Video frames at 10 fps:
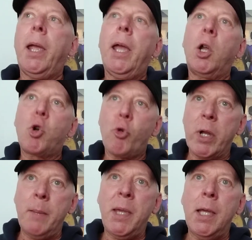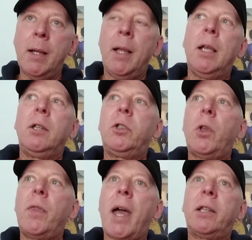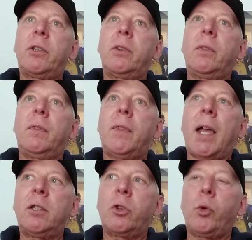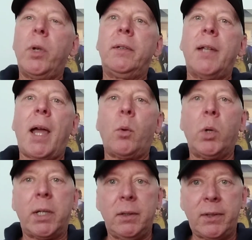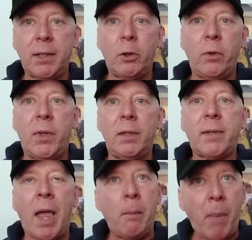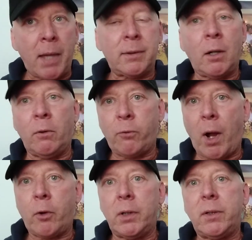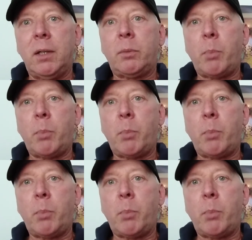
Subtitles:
and creamy. So that's the reason I would consider this a pastel fragrance is